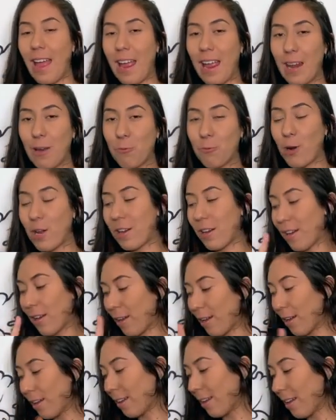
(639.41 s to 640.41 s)
and
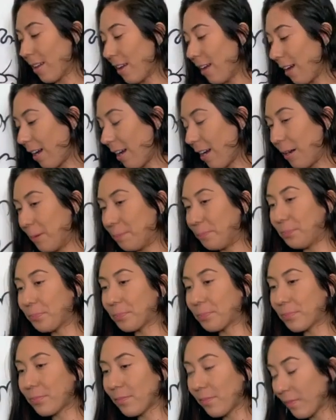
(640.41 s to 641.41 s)
whatnot.
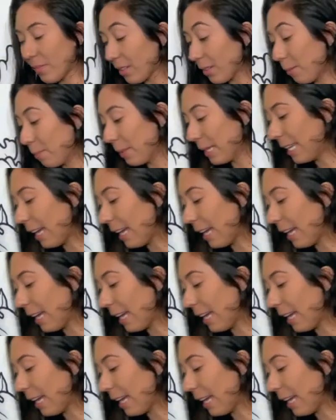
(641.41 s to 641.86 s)
But